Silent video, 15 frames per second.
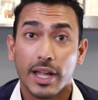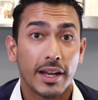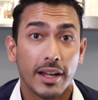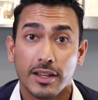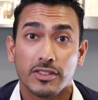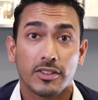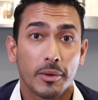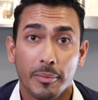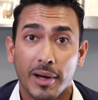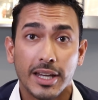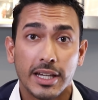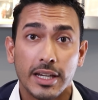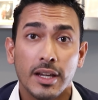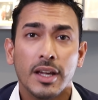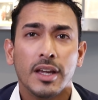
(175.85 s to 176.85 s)
that extra
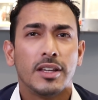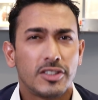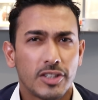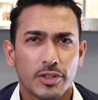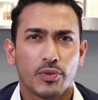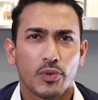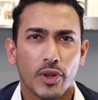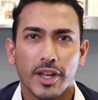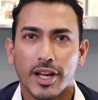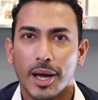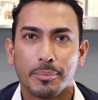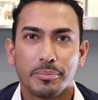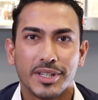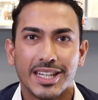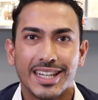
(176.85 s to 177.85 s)
money just for the
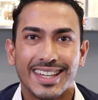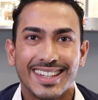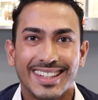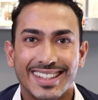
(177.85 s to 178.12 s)
company.